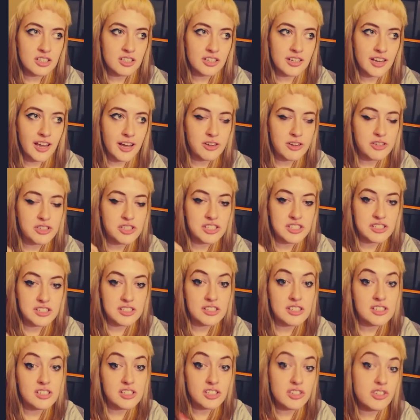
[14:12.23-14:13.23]
now she's,
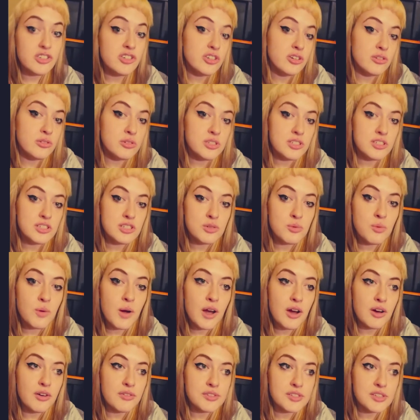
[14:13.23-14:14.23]
you know, she's
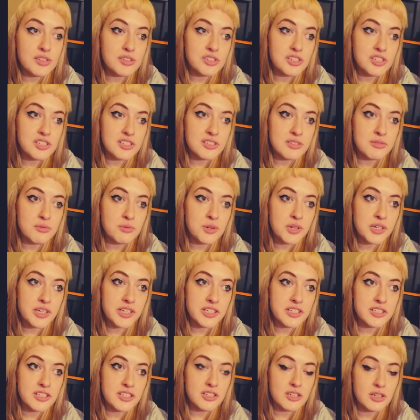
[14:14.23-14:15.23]
12, so she's
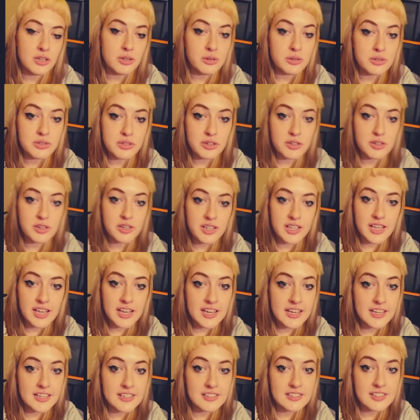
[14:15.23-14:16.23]
wanting to know certain
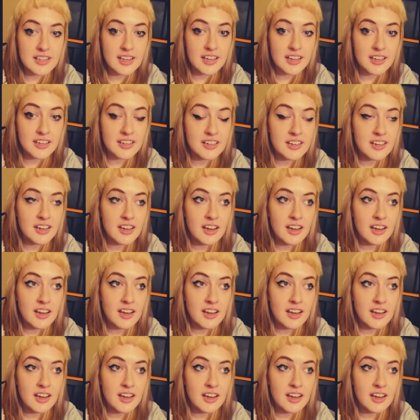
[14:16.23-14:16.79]
things that